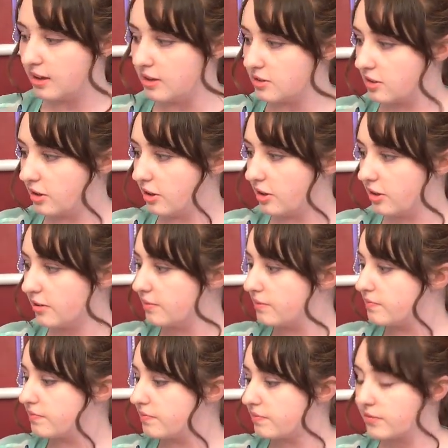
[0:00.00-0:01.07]
So
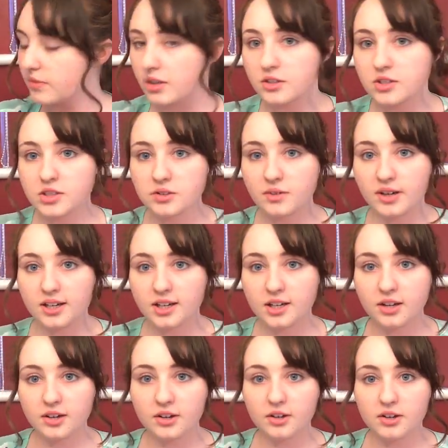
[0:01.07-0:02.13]
I'll just quickly
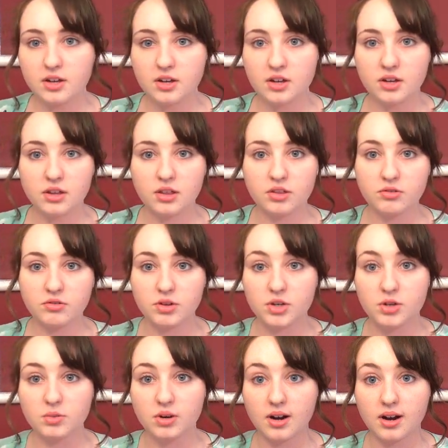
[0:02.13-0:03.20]
go
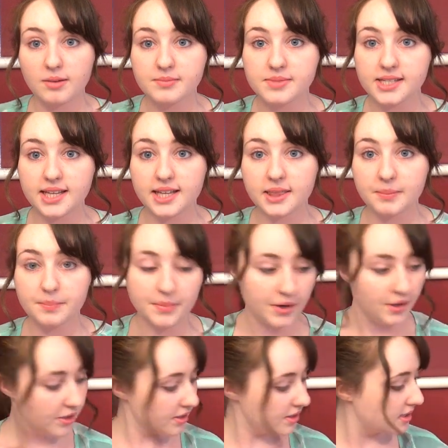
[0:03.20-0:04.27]
through what comes in the
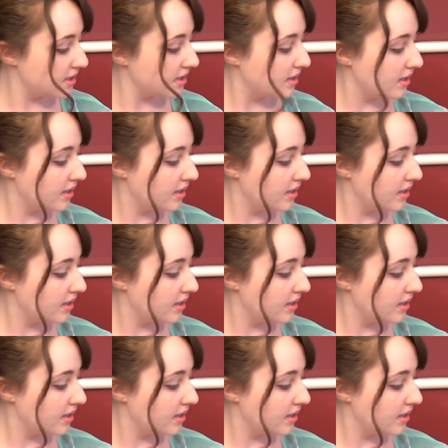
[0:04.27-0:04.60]
box.